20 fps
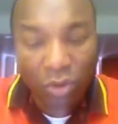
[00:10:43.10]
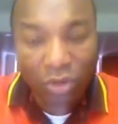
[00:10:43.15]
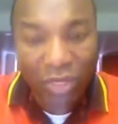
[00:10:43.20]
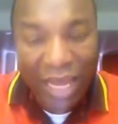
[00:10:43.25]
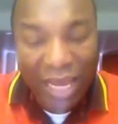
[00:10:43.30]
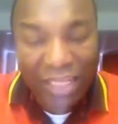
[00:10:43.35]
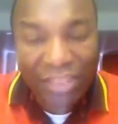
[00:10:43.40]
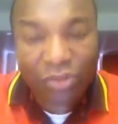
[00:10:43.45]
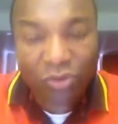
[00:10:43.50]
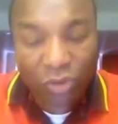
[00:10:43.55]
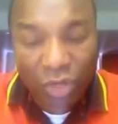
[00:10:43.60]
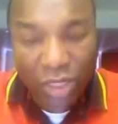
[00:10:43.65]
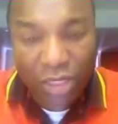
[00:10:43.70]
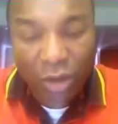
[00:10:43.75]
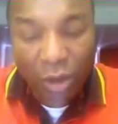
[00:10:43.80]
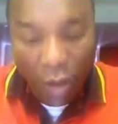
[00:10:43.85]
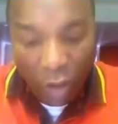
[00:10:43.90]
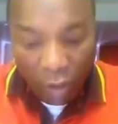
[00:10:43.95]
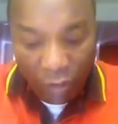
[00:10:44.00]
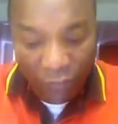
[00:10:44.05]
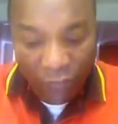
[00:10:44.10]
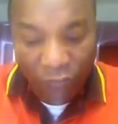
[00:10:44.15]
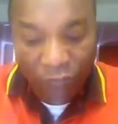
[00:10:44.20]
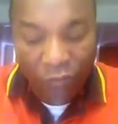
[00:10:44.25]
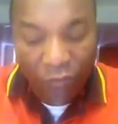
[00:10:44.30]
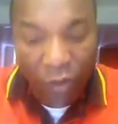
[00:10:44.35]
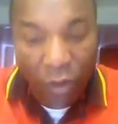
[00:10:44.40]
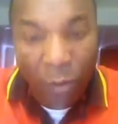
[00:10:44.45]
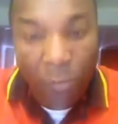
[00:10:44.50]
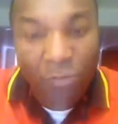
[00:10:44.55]
get rid of
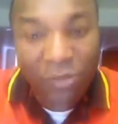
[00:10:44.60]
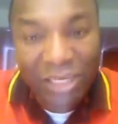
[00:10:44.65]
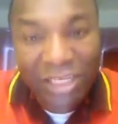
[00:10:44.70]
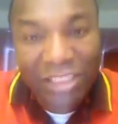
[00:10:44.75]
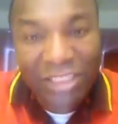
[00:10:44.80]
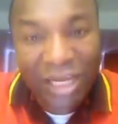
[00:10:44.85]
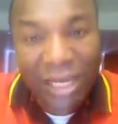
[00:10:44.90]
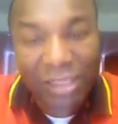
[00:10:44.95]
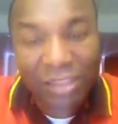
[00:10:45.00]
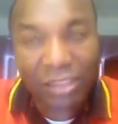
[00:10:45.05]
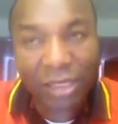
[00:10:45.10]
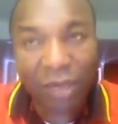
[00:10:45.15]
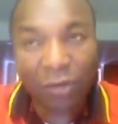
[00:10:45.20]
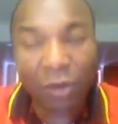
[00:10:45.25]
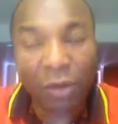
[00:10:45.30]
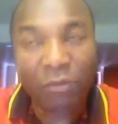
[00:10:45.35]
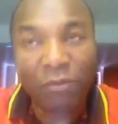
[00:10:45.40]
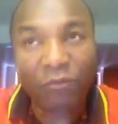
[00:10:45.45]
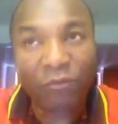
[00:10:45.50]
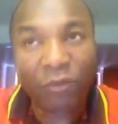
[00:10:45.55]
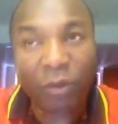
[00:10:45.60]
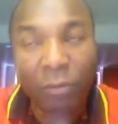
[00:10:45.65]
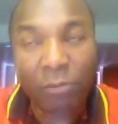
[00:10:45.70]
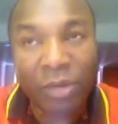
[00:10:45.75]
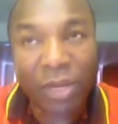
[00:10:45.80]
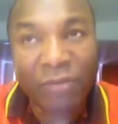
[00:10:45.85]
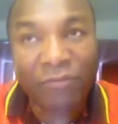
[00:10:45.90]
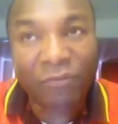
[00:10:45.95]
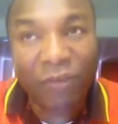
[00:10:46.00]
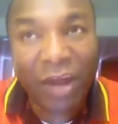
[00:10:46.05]
from the Gentiles, from
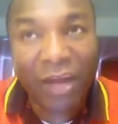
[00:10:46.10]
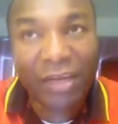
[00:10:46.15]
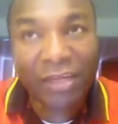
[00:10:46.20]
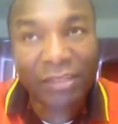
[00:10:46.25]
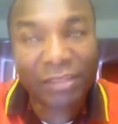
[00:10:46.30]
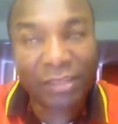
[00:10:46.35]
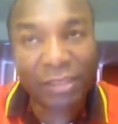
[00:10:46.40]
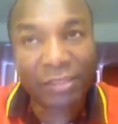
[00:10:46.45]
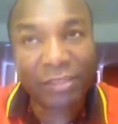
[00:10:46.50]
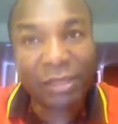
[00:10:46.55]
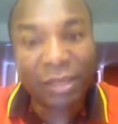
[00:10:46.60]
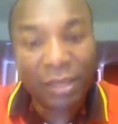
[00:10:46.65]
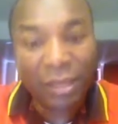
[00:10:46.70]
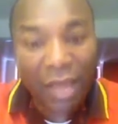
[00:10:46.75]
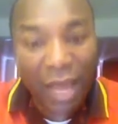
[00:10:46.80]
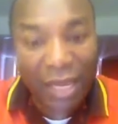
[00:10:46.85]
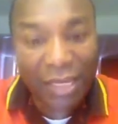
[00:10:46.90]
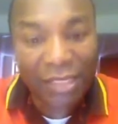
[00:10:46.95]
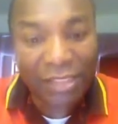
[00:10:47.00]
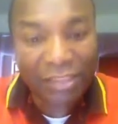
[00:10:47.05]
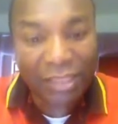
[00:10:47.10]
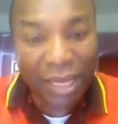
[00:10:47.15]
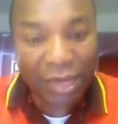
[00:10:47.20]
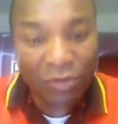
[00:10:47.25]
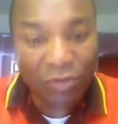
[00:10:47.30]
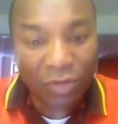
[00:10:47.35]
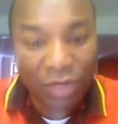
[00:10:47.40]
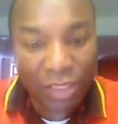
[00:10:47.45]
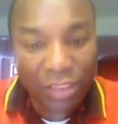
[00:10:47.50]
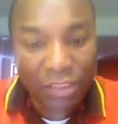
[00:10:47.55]
the Pharisees and the
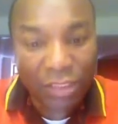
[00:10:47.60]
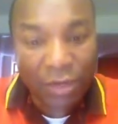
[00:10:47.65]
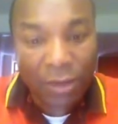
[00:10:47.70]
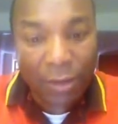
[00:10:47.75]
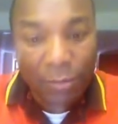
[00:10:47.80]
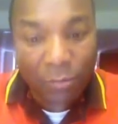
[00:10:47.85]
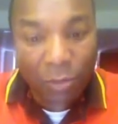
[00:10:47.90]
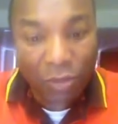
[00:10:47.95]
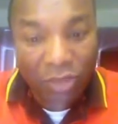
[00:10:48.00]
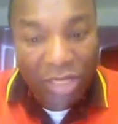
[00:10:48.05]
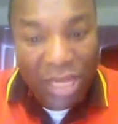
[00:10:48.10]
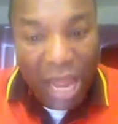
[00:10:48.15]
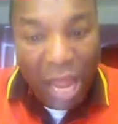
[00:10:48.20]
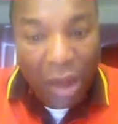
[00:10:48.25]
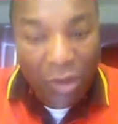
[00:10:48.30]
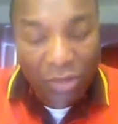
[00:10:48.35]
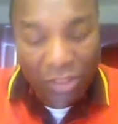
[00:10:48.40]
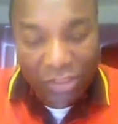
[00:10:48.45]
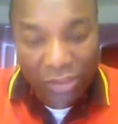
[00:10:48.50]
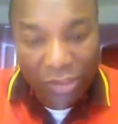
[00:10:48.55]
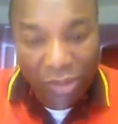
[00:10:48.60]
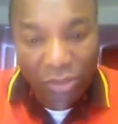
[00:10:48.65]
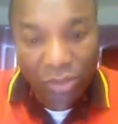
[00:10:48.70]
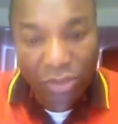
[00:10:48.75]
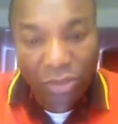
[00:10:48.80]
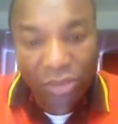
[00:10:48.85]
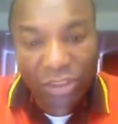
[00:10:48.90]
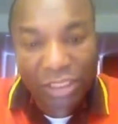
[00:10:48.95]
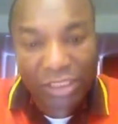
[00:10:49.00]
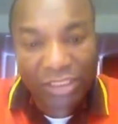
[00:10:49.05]
Sadducees. But now it's not
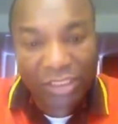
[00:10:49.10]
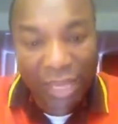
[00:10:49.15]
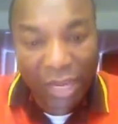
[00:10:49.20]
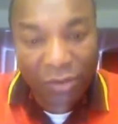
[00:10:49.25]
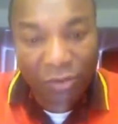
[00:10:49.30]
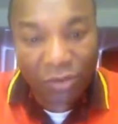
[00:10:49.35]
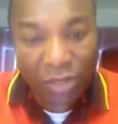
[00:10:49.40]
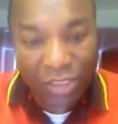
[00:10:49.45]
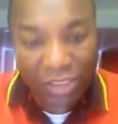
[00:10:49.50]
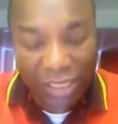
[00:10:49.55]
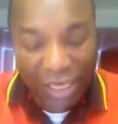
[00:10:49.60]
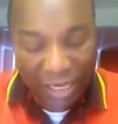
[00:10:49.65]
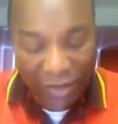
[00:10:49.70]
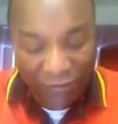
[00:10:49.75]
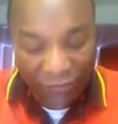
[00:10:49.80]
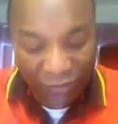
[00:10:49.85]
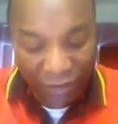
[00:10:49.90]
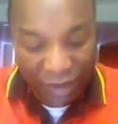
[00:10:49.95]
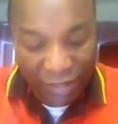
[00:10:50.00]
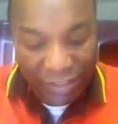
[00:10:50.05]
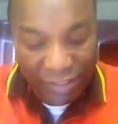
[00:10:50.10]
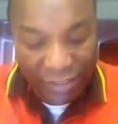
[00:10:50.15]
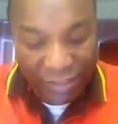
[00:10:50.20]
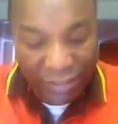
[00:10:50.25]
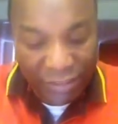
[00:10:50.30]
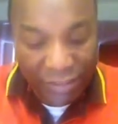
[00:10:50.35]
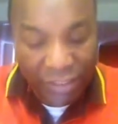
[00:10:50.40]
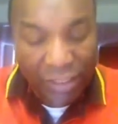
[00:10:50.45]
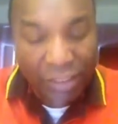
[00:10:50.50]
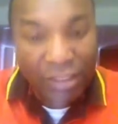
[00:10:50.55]
just the Sadducees and the
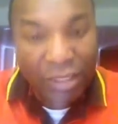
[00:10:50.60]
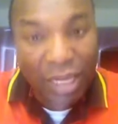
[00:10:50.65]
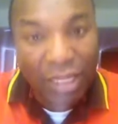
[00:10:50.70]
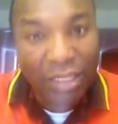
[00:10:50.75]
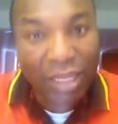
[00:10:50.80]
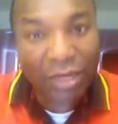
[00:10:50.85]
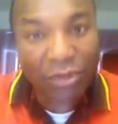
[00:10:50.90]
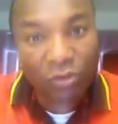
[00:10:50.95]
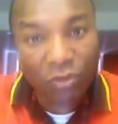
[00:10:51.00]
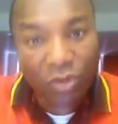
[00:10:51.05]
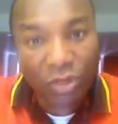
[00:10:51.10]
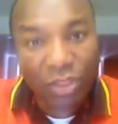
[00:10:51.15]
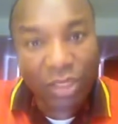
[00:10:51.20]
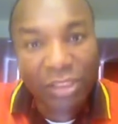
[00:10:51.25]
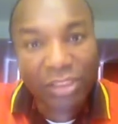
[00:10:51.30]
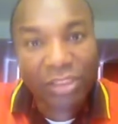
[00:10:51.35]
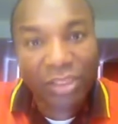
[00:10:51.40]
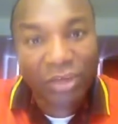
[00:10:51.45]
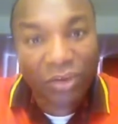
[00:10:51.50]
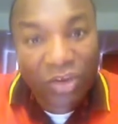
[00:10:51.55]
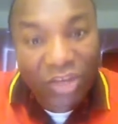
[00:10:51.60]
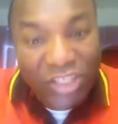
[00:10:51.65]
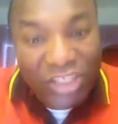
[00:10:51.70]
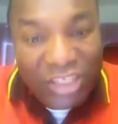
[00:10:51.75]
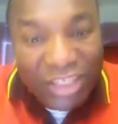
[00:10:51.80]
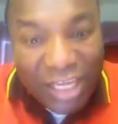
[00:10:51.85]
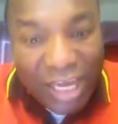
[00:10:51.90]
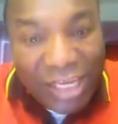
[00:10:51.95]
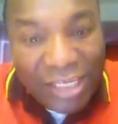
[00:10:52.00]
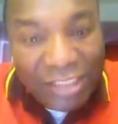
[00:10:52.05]
Pharisees that are doing this.
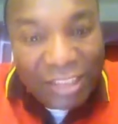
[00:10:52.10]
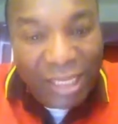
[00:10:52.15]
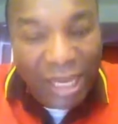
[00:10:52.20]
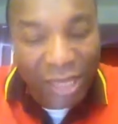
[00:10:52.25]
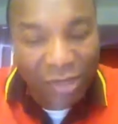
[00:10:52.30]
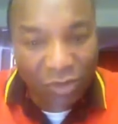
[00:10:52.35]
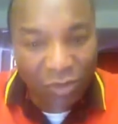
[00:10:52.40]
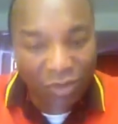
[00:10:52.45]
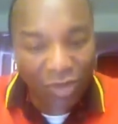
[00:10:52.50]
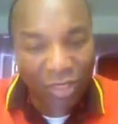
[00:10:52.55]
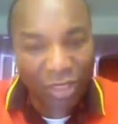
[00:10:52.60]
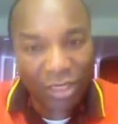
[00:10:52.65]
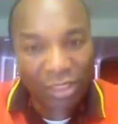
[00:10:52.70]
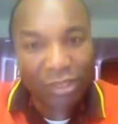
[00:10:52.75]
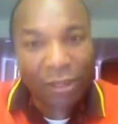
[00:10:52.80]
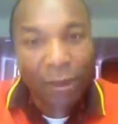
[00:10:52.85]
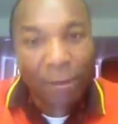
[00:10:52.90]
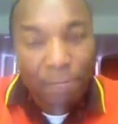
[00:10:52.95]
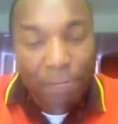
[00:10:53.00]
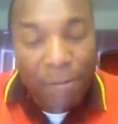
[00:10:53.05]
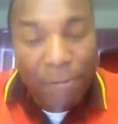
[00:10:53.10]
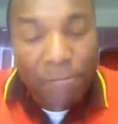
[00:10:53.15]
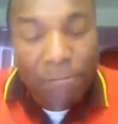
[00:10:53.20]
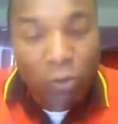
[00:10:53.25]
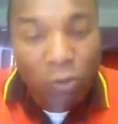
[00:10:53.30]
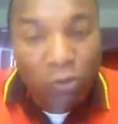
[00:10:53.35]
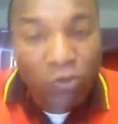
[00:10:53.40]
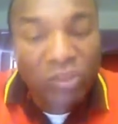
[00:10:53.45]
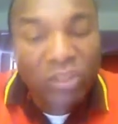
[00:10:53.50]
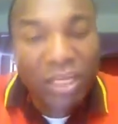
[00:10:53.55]
Christians are doing this.
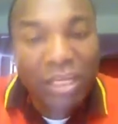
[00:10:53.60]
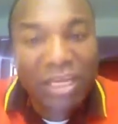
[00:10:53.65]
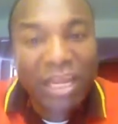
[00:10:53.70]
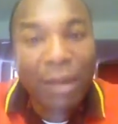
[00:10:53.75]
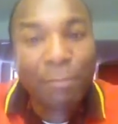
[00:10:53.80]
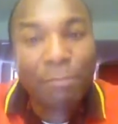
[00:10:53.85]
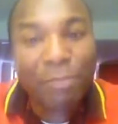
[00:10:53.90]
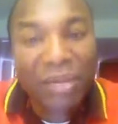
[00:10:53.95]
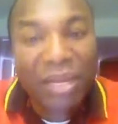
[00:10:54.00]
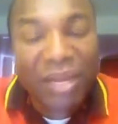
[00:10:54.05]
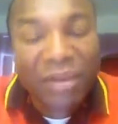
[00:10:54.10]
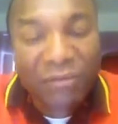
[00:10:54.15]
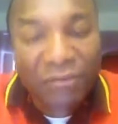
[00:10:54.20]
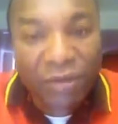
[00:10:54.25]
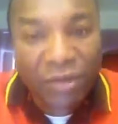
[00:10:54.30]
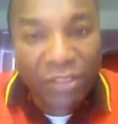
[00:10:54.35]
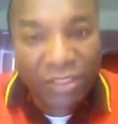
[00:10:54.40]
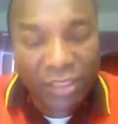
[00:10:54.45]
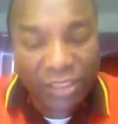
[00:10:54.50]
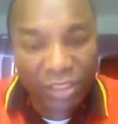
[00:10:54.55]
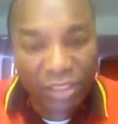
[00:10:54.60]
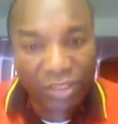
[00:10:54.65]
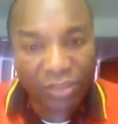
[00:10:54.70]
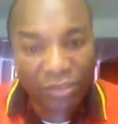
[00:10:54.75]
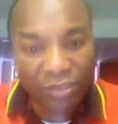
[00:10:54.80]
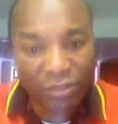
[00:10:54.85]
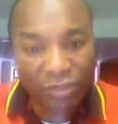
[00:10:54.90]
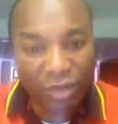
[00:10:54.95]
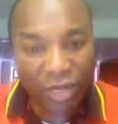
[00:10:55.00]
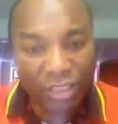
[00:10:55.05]
People who say they are believers in
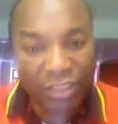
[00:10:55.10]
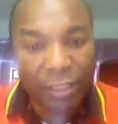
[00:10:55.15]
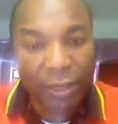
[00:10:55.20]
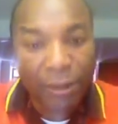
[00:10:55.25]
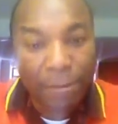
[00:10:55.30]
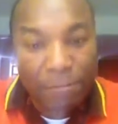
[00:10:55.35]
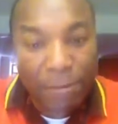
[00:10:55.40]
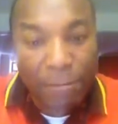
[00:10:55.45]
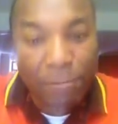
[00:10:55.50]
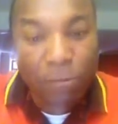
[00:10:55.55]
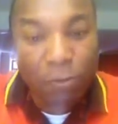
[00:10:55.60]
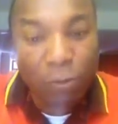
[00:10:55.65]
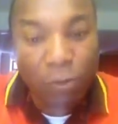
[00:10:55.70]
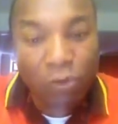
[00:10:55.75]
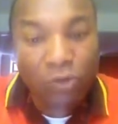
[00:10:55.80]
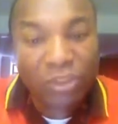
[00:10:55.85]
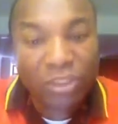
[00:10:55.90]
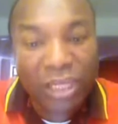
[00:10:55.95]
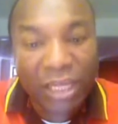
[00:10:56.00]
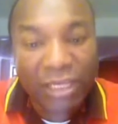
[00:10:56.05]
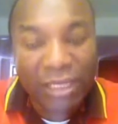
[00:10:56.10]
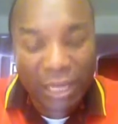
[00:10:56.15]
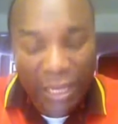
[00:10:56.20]
Jesus Christ. People who say